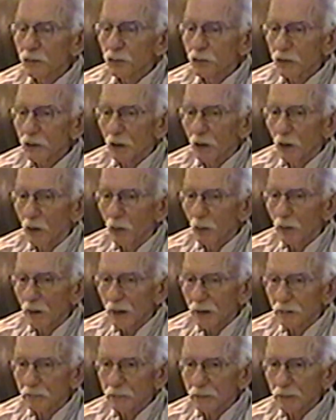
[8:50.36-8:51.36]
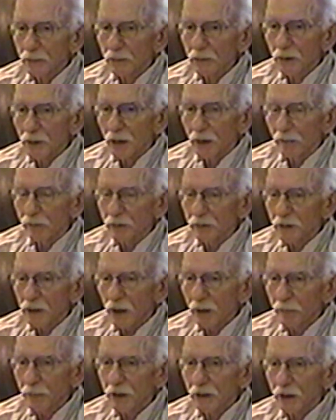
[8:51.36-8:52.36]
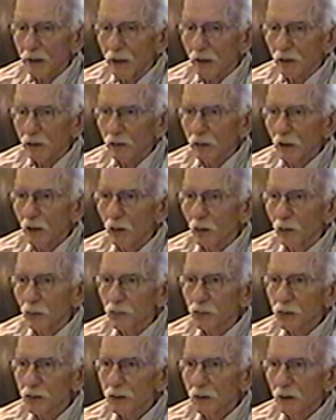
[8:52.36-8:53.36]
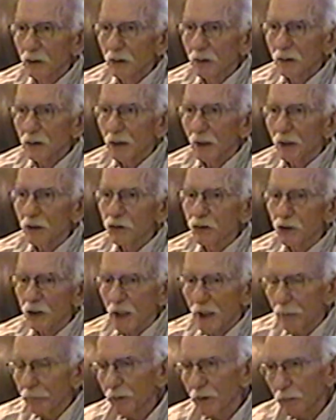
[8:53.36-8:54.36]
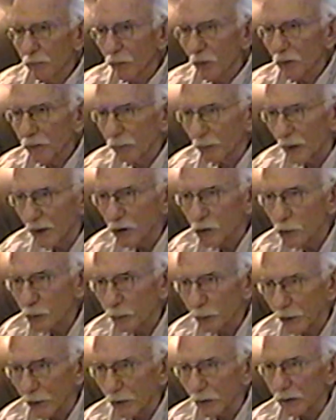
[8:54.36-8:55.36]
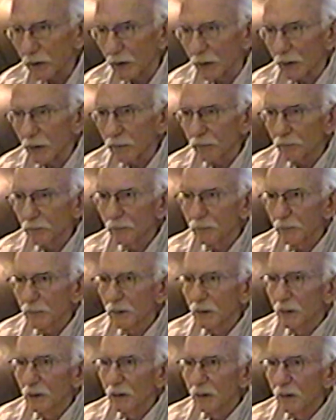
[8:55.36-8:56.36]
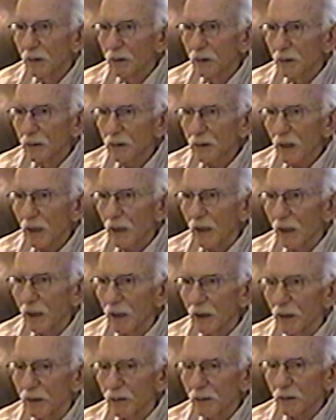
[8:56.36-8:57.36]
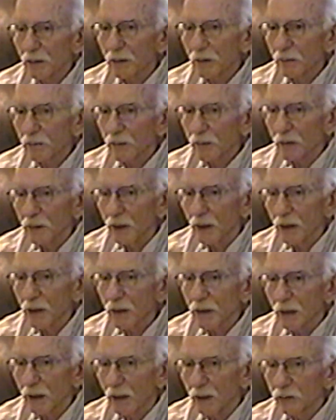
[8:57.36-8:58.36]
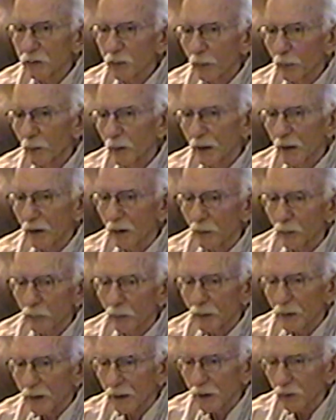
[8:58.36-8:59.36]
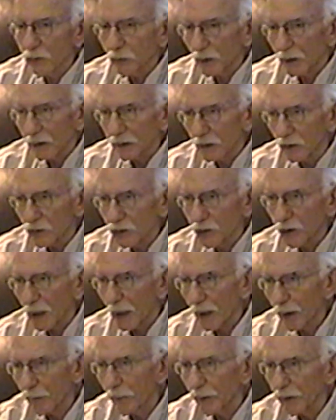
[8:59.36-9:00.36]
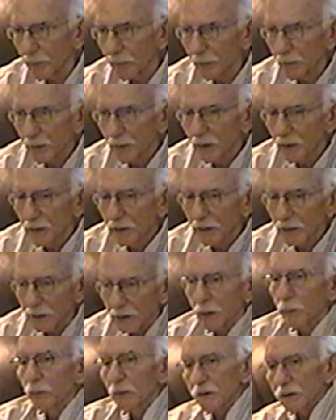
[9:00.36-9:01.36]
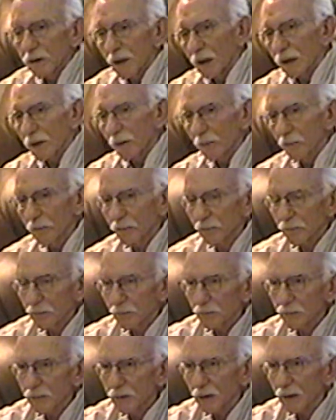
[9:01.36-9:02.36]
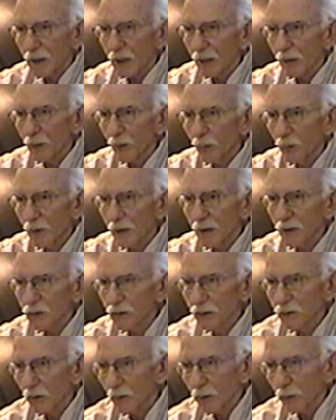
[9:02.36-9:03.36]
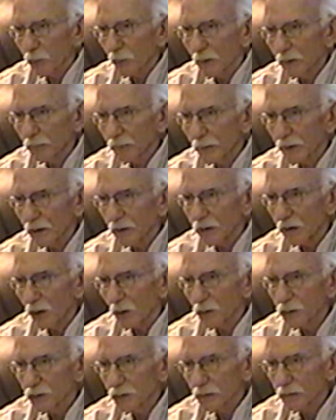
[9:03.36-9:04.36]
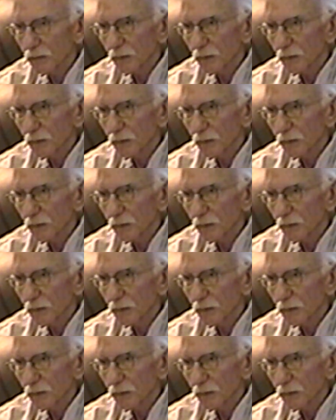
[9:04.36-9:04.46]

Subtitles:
So every time he got close, I jabbed him with my spear gun. And then he got to where when I tried to jab him, he would kind of get out of the way so he wouldn't be close